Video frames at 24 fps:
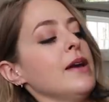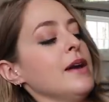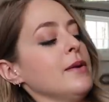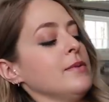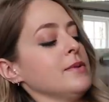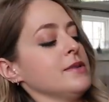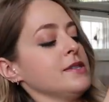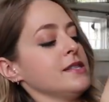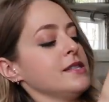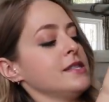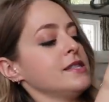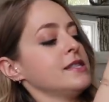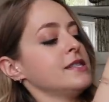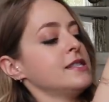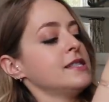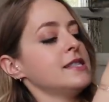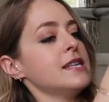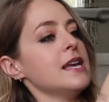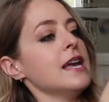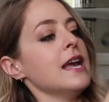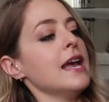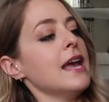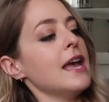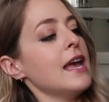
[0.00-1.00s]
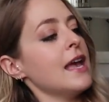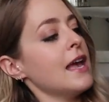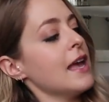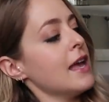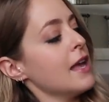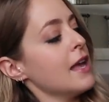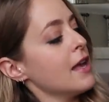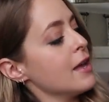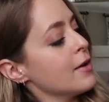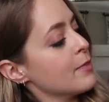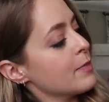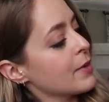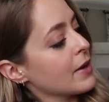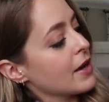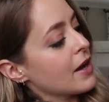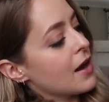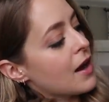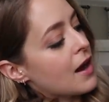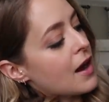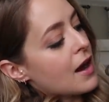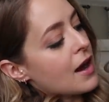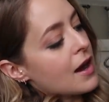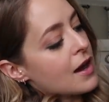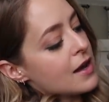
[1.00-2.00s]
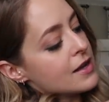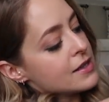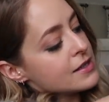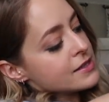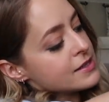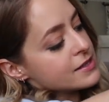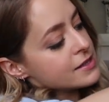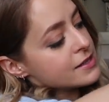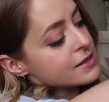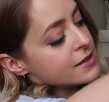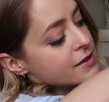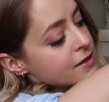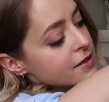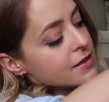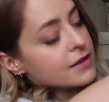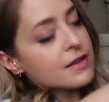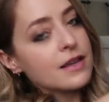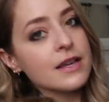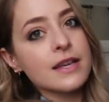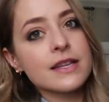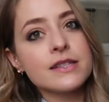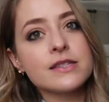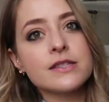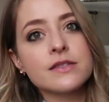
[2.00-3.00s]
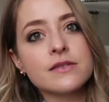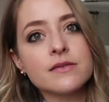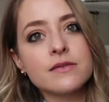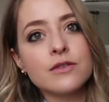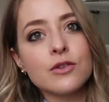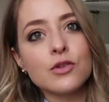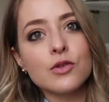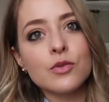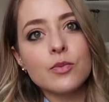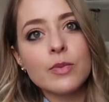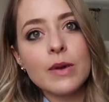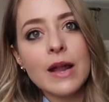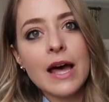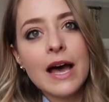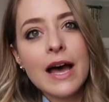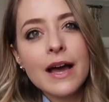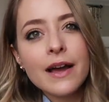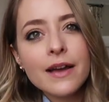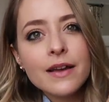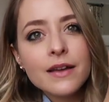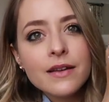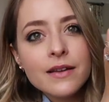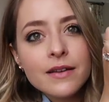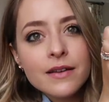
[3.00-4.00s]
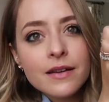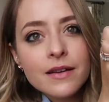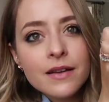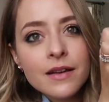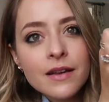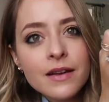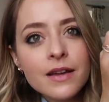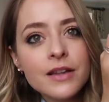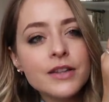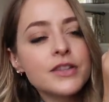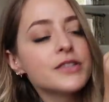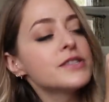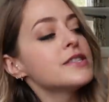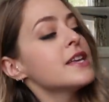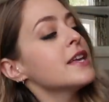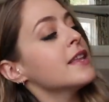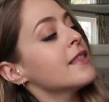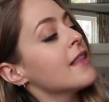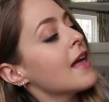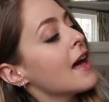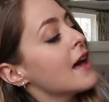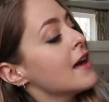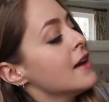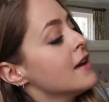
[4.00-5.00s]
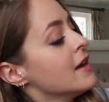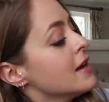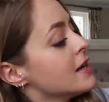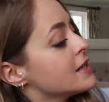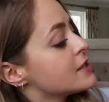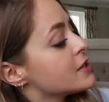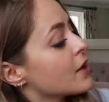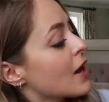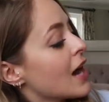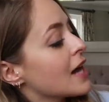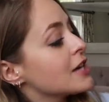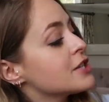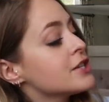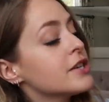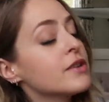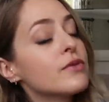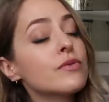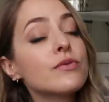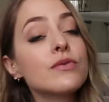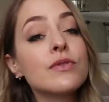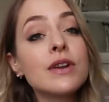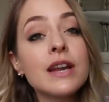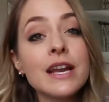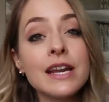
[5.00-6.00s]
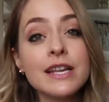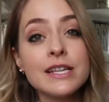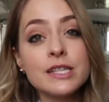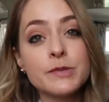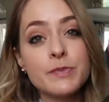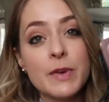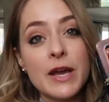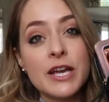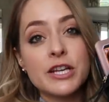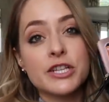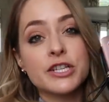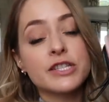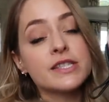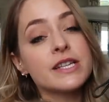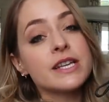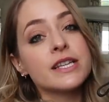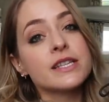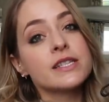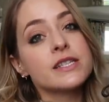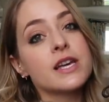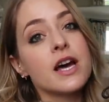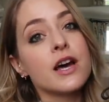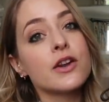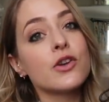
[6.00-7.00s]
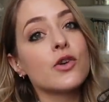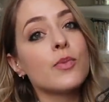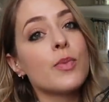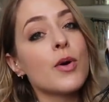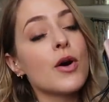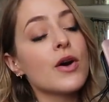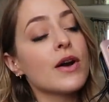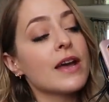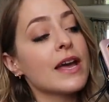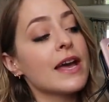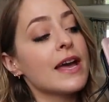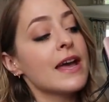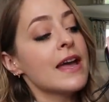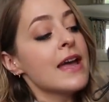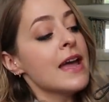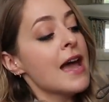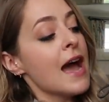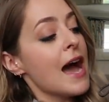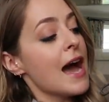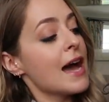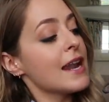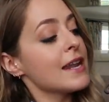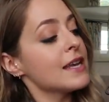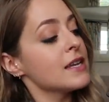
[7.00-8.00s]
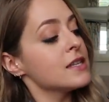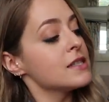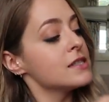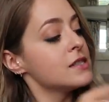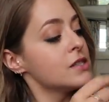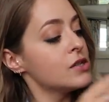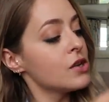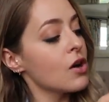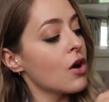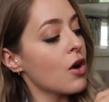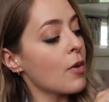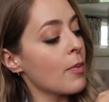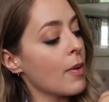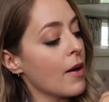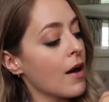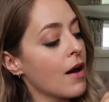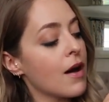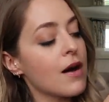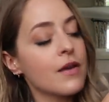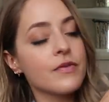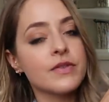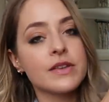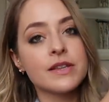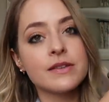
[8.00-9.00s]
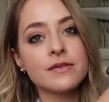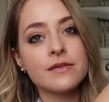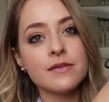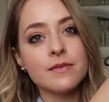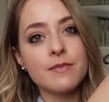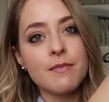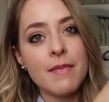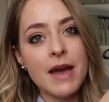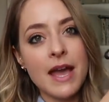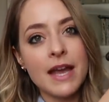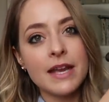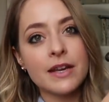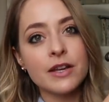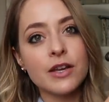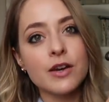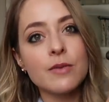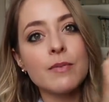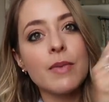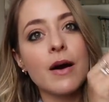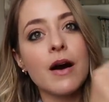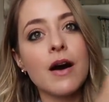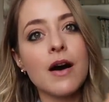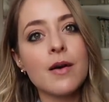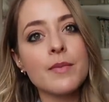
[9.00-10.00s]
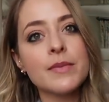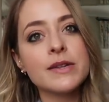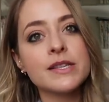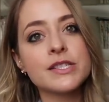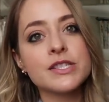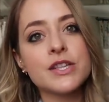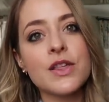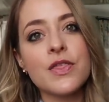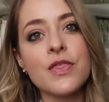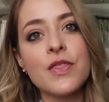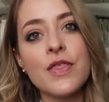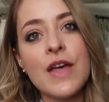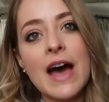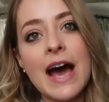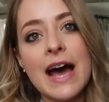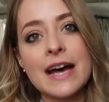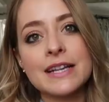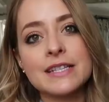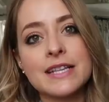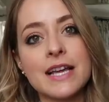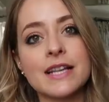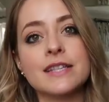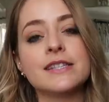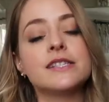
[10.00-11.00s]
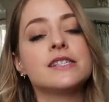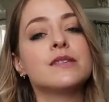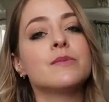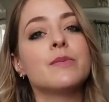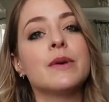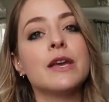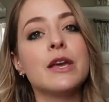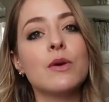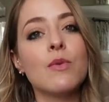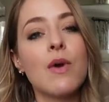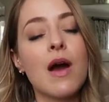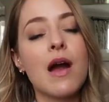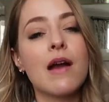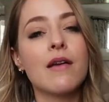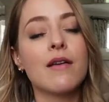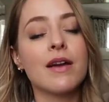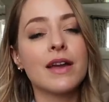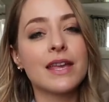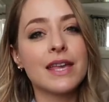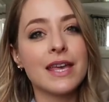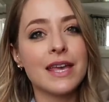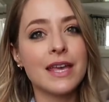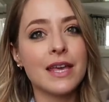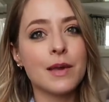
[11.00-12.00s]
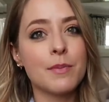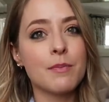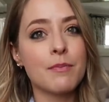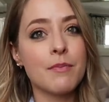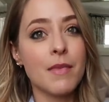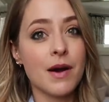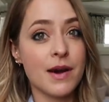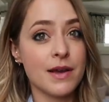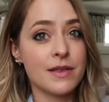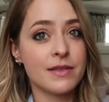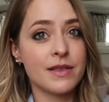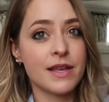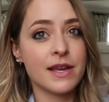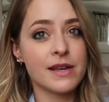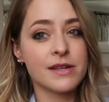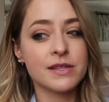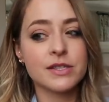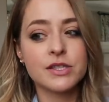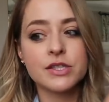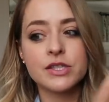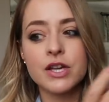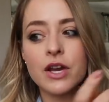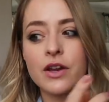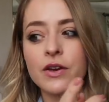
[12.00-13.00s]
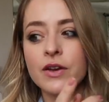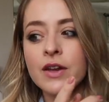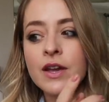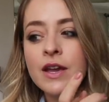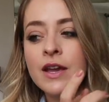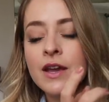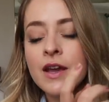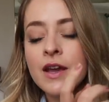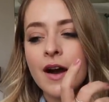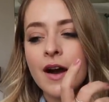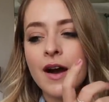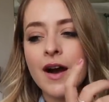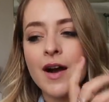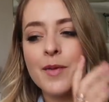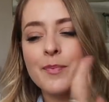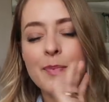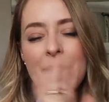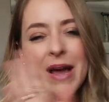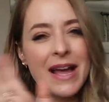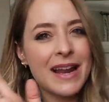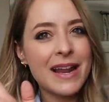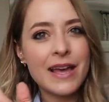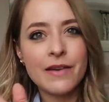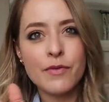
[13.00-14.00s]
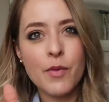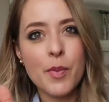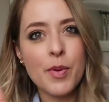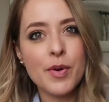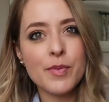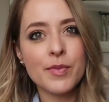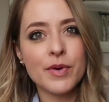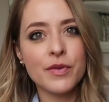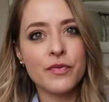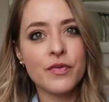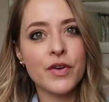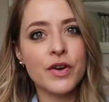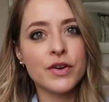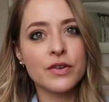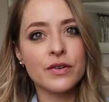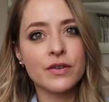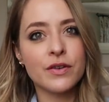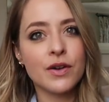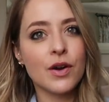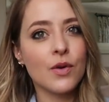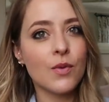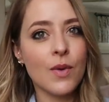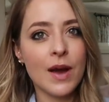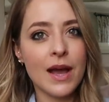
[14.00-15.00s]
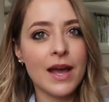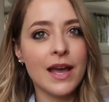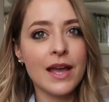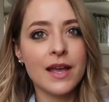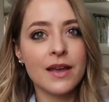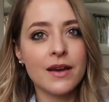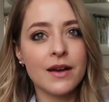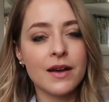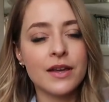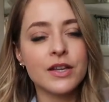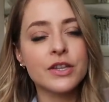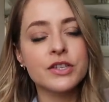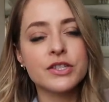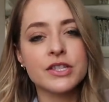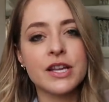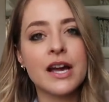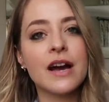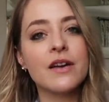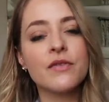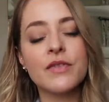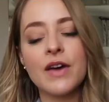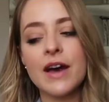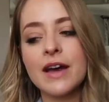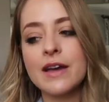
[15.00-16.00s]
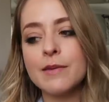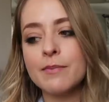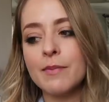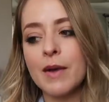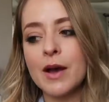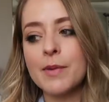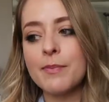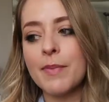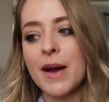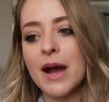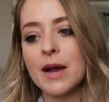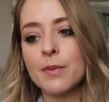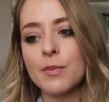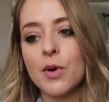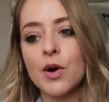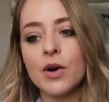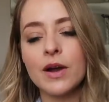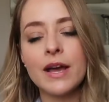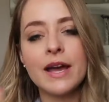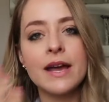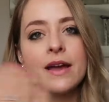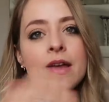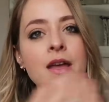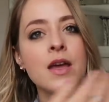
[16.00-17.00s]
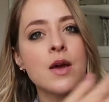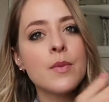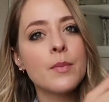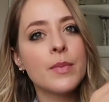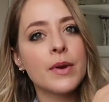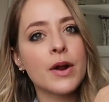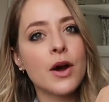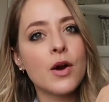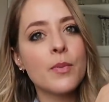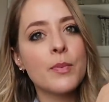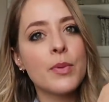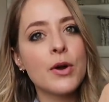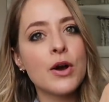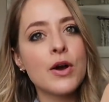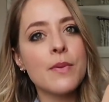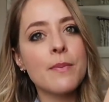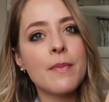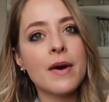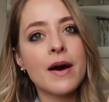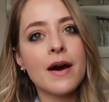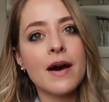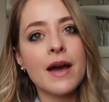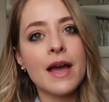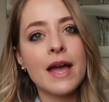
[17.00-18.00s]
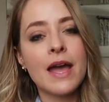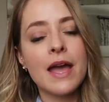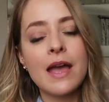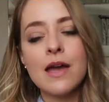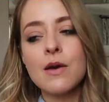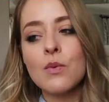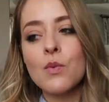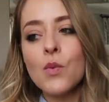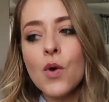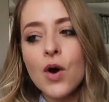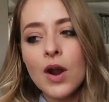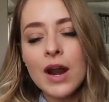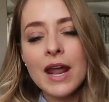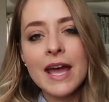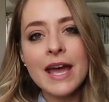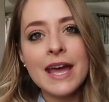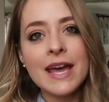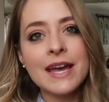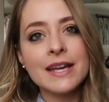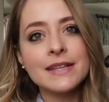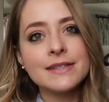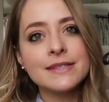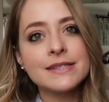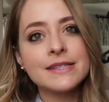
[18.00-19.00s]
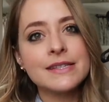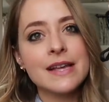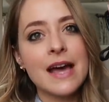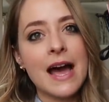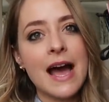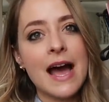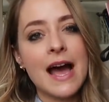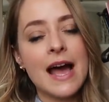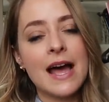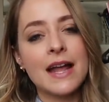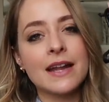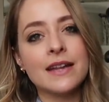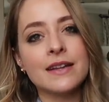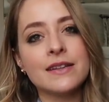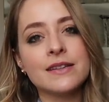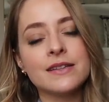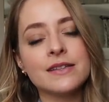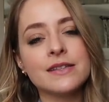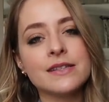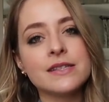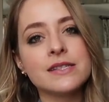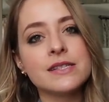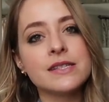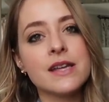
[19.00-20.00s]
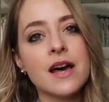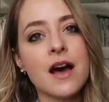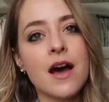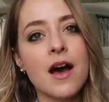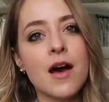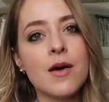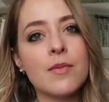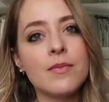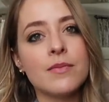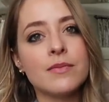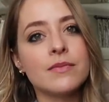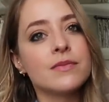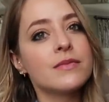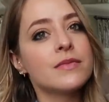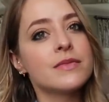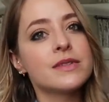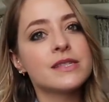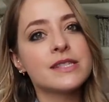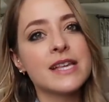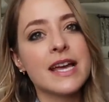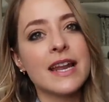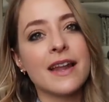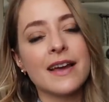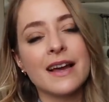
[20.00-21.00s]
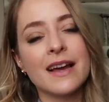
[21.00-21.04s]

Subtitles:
be able to see because it's all black. Can you see in there? So actually a really spacious internal pocket, and it is not part of the main compartment, so that tends to be where I keep my things. So I barely ever put my phone away. I usually have that in my back pocket, but I'll put my wallet and say